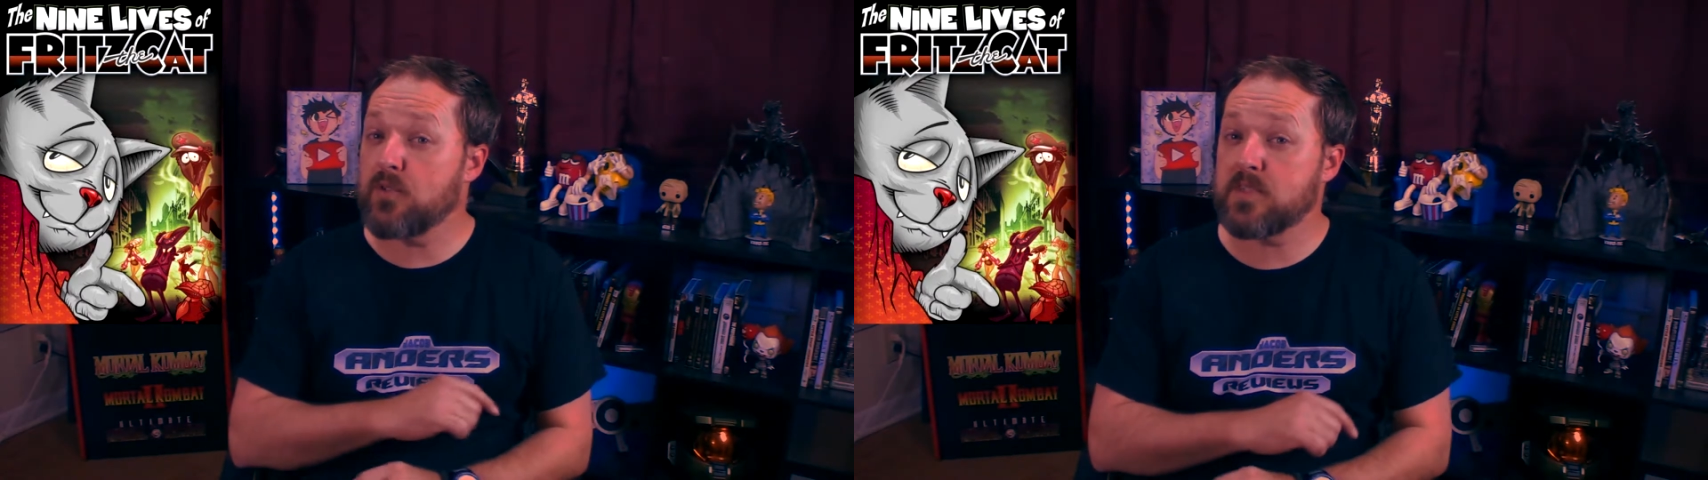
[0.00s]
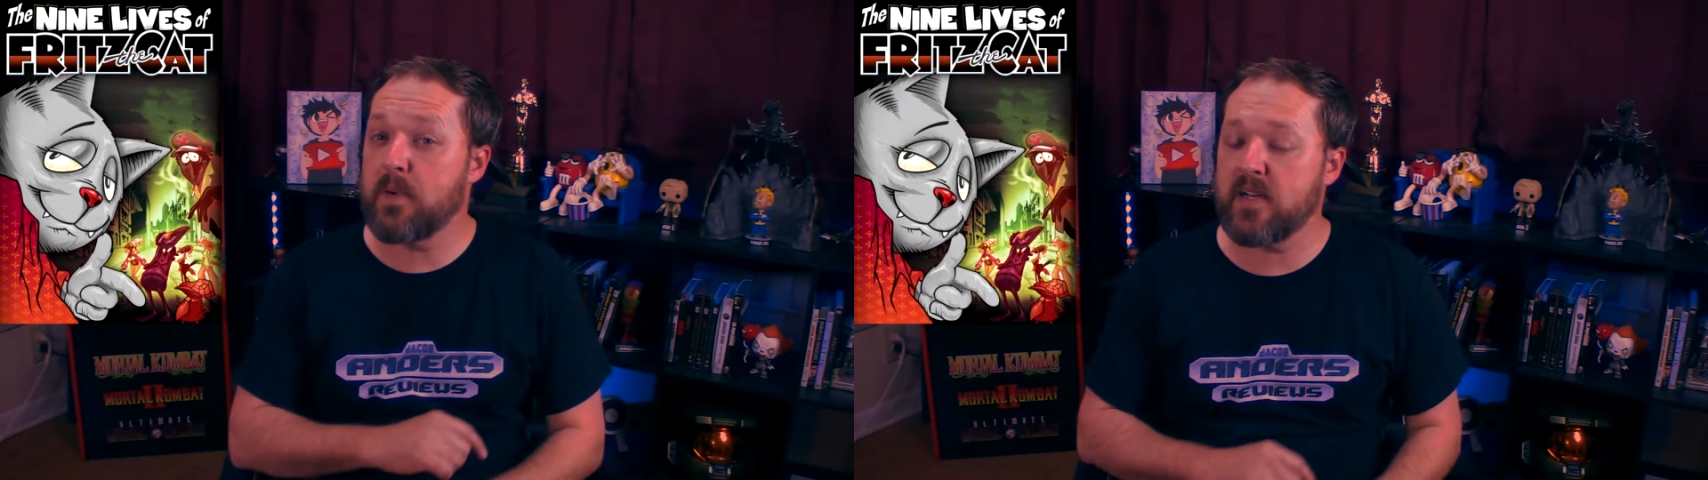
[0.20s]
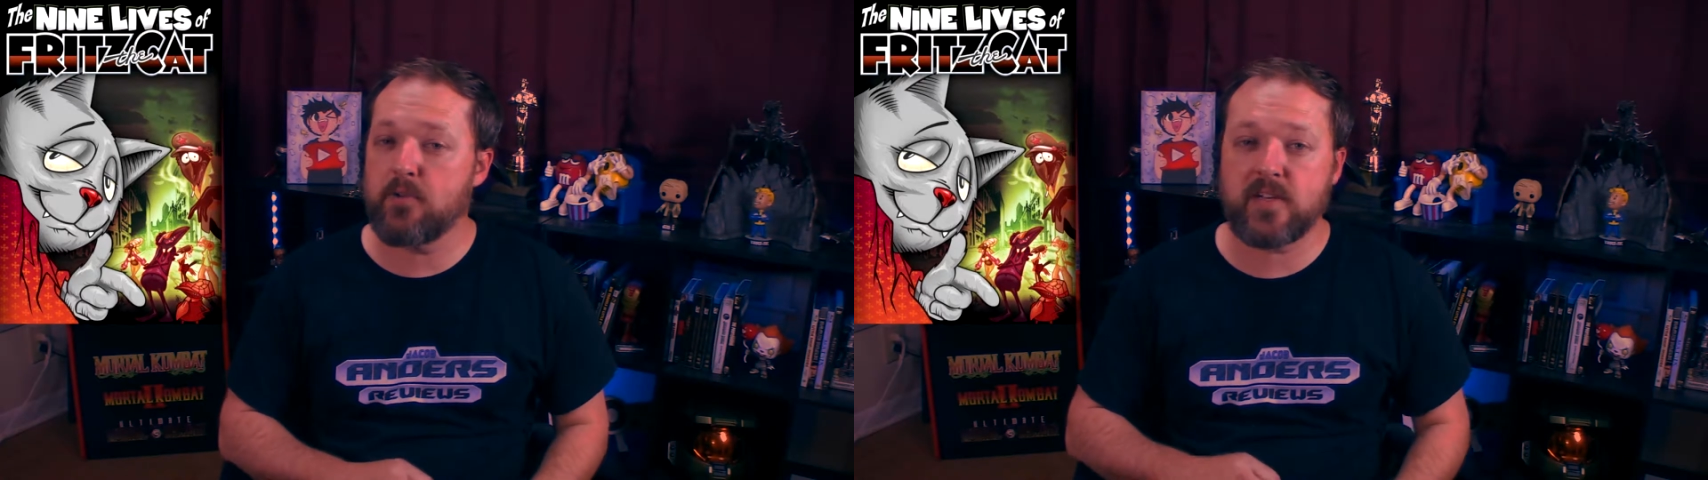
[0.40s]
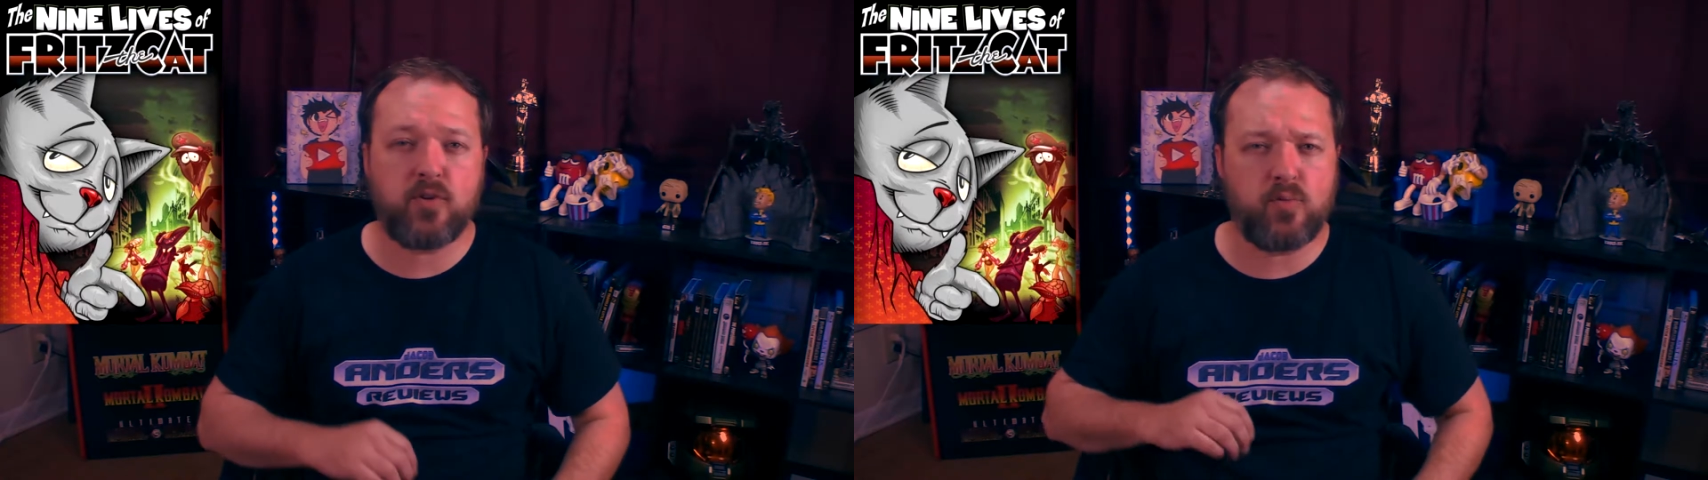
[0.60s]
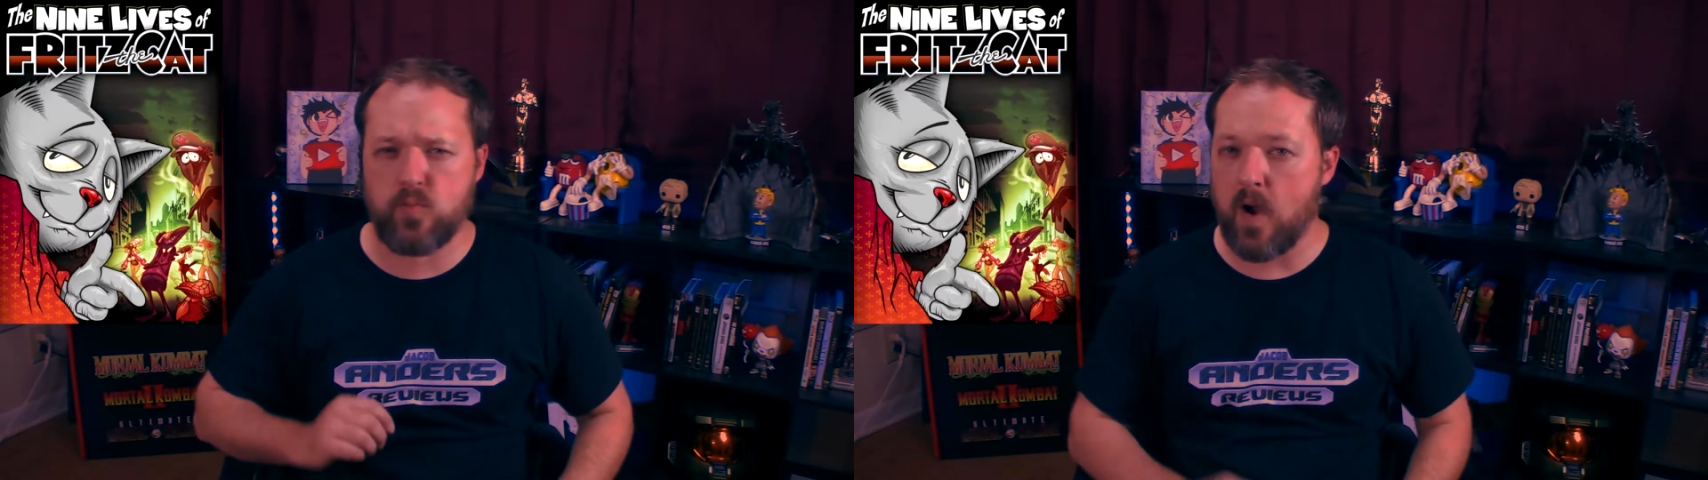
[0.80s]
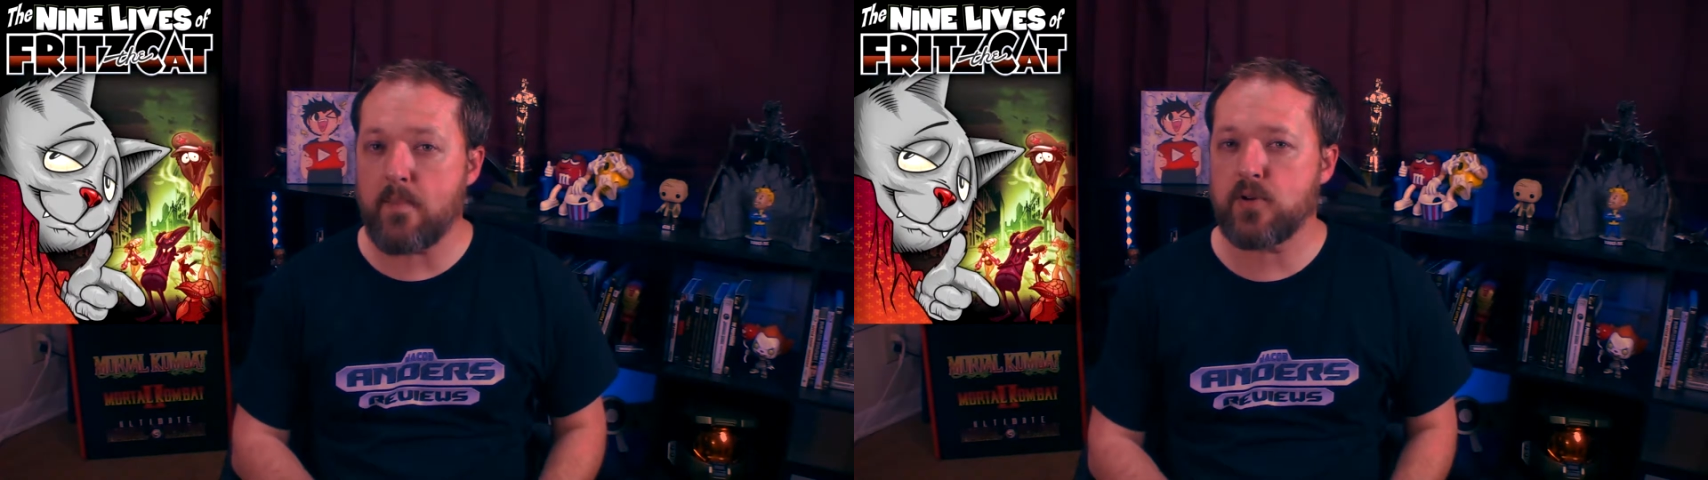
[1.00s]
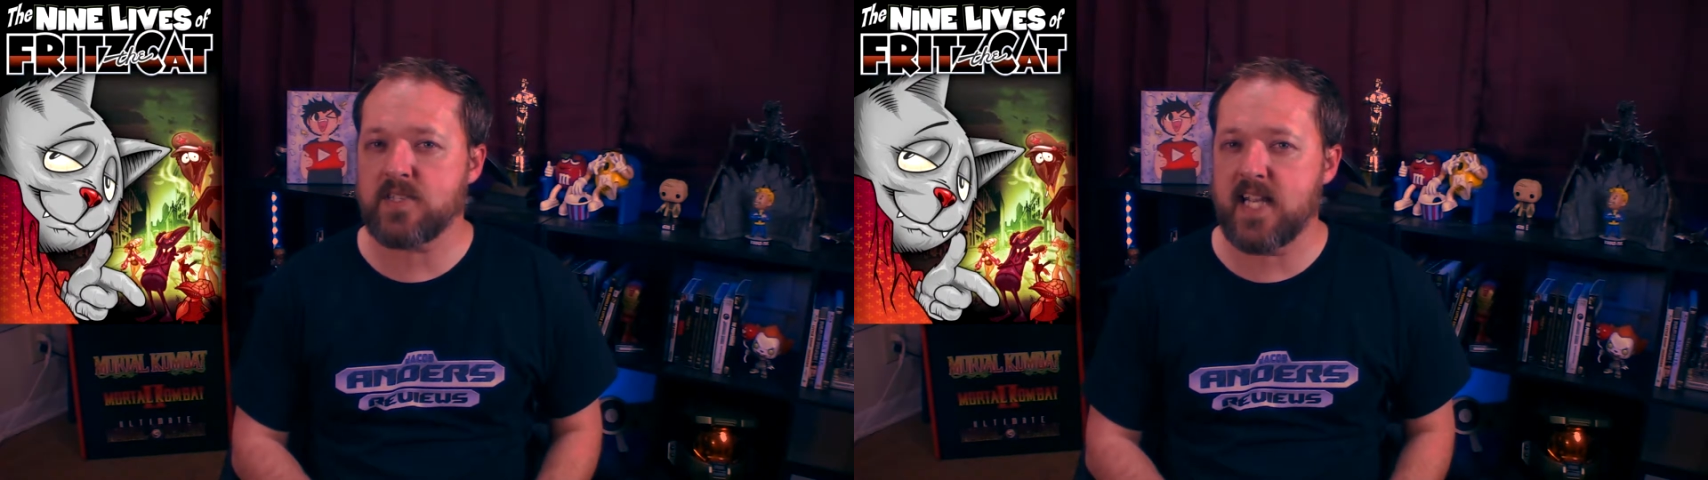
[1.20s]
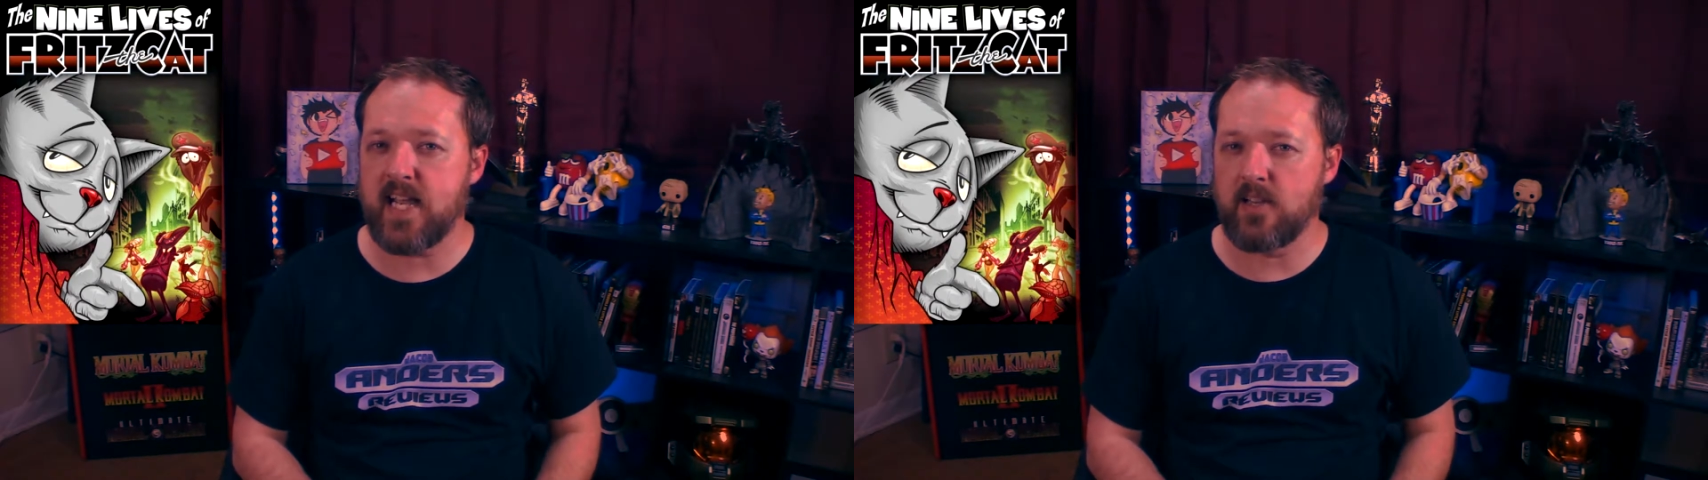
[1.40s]
to us by director
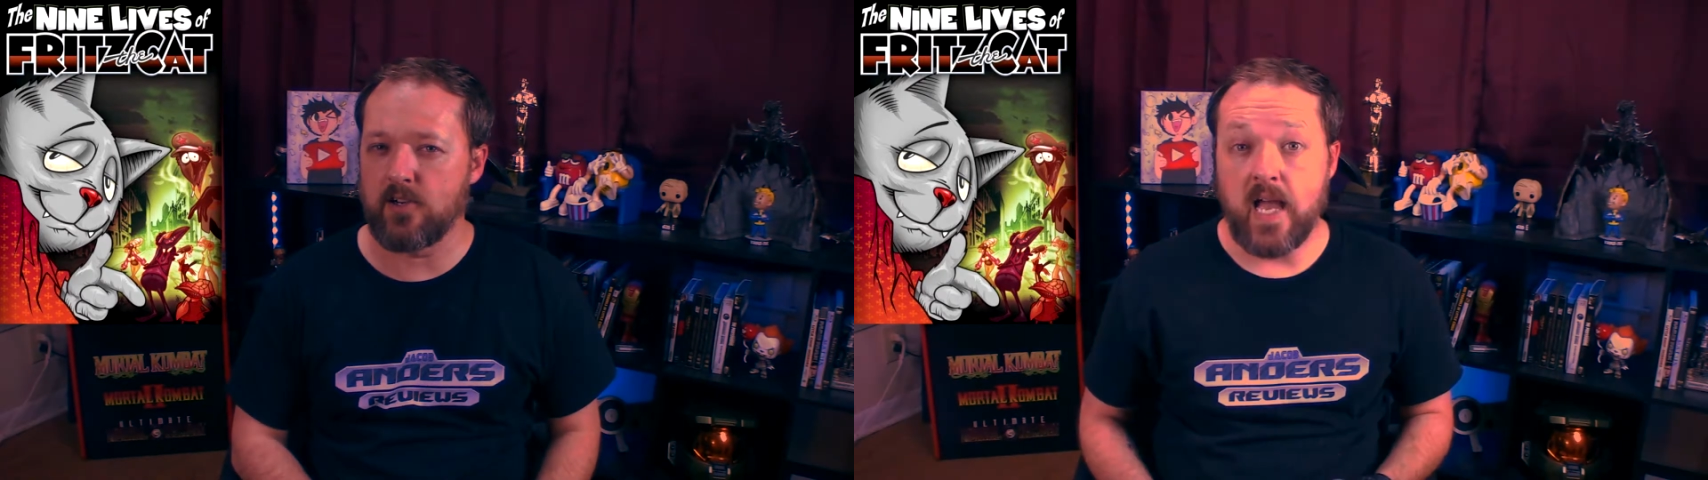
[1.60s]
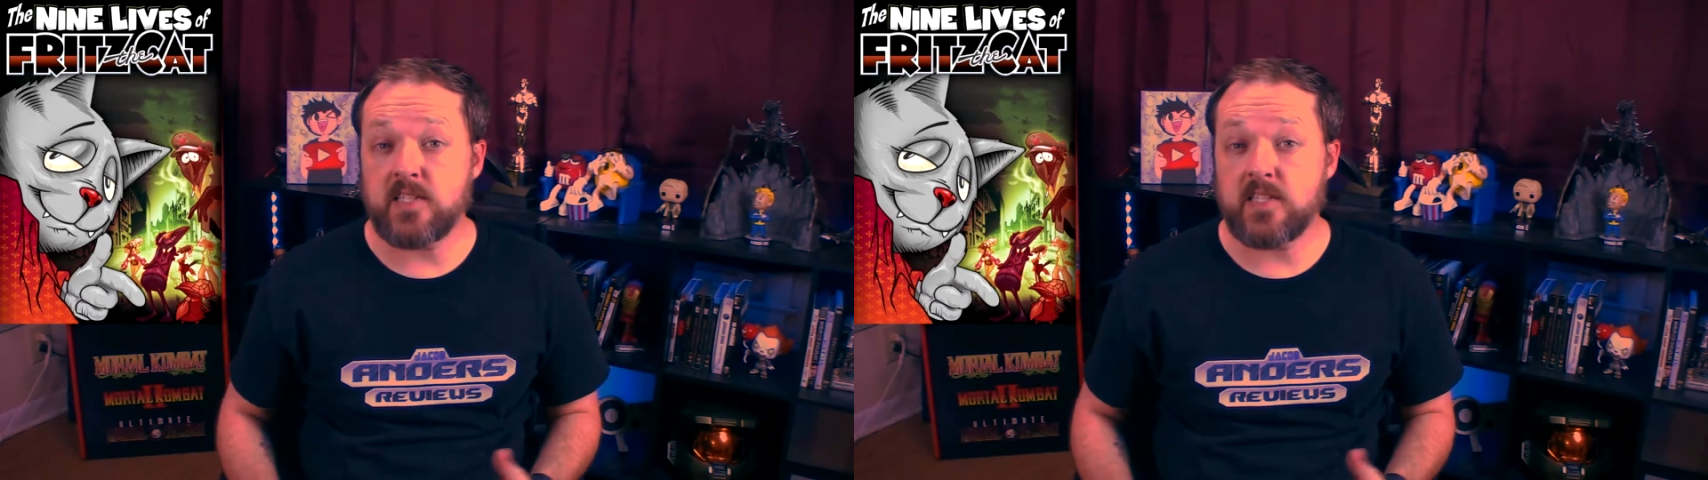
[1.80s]
Robert Taylor